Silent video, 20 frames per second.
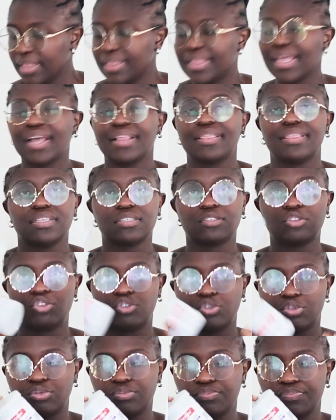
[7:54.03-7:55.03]
there are these
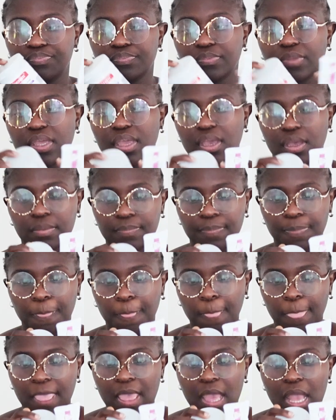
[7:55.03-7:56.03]
two. Yeah.
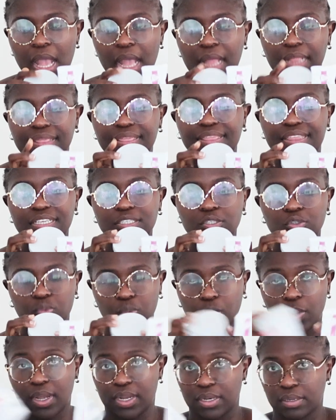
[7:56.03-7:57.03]
This
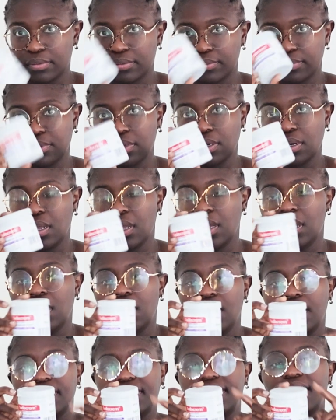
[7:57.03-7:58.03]
one,
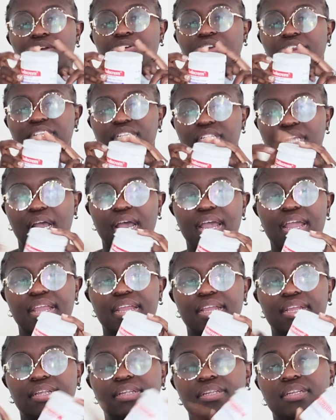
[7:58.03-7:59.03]

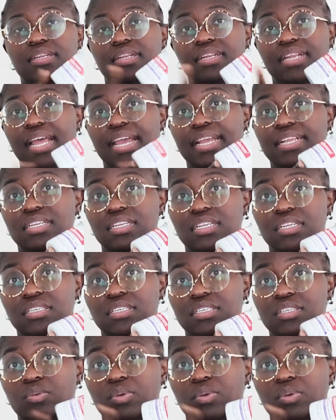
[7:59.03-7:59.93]
I liked it.